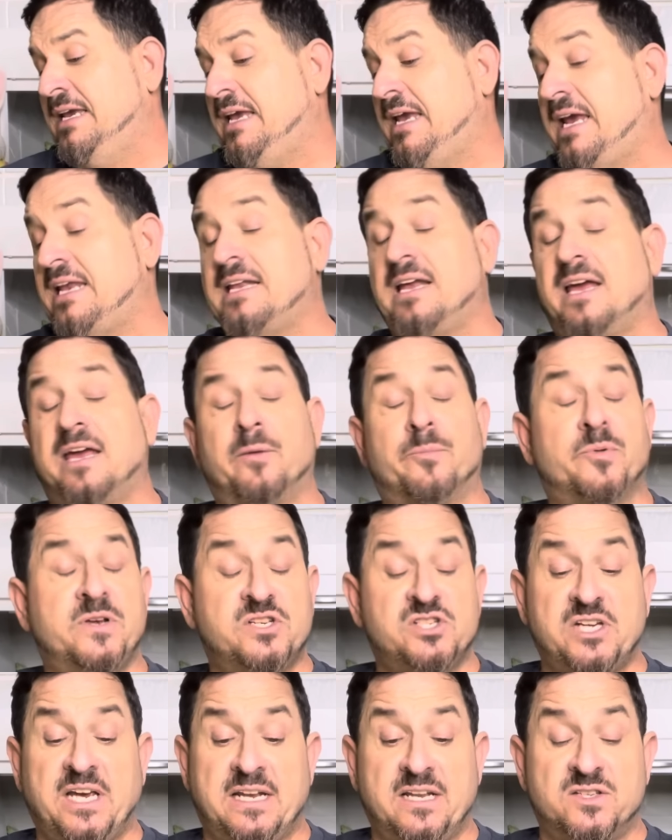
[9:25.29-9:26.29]
and I
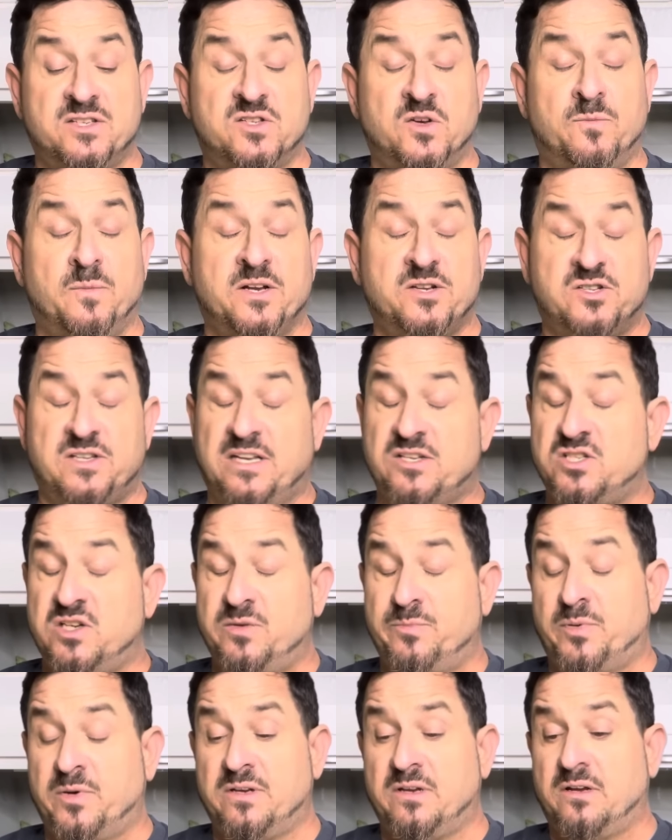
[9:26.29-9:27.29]
appreciate it so much that she
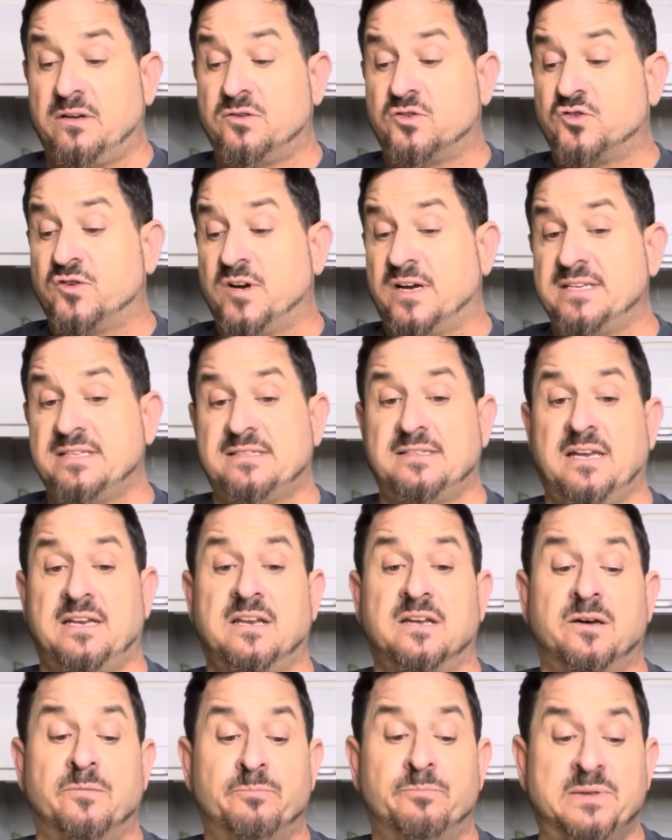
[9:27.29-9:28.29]
put trust in
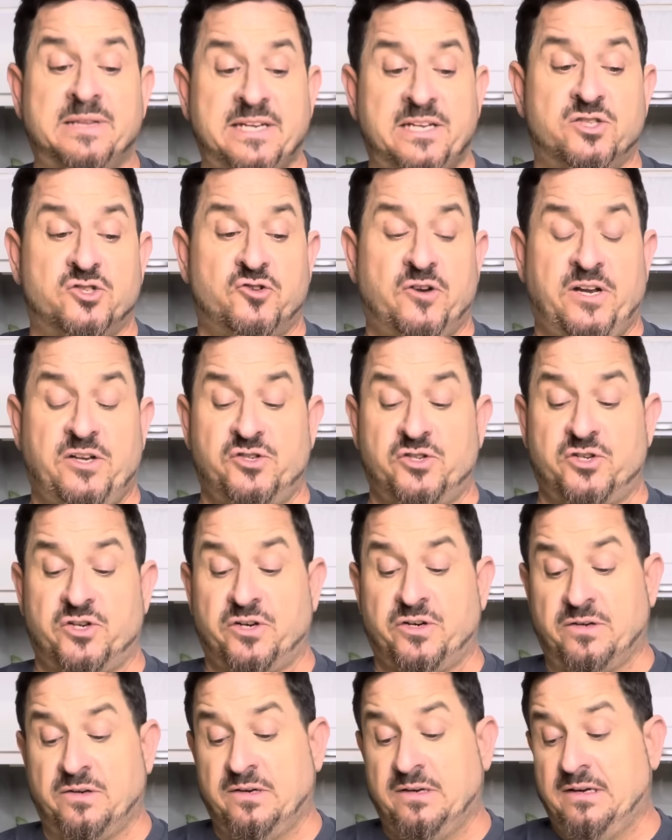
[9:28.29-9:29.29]
a complete
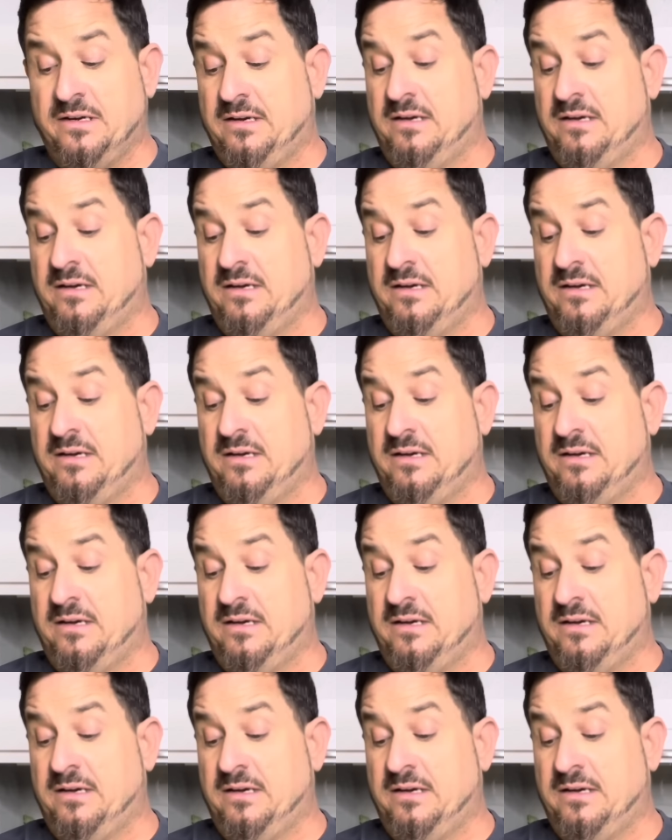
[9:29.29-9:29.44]
stranger,